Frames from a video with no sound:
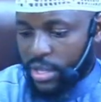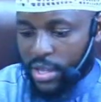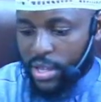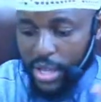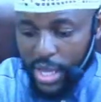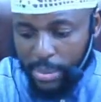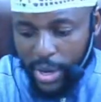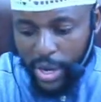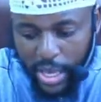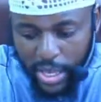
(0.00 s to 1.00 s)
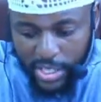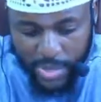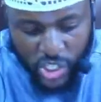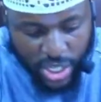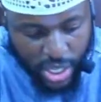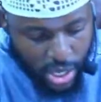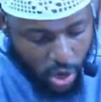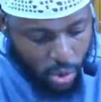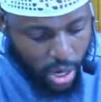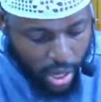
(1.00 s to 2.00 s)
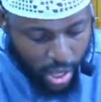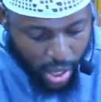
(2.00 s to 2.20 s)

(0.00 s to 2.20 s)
Think about it. It's mentioned here, oh Allah,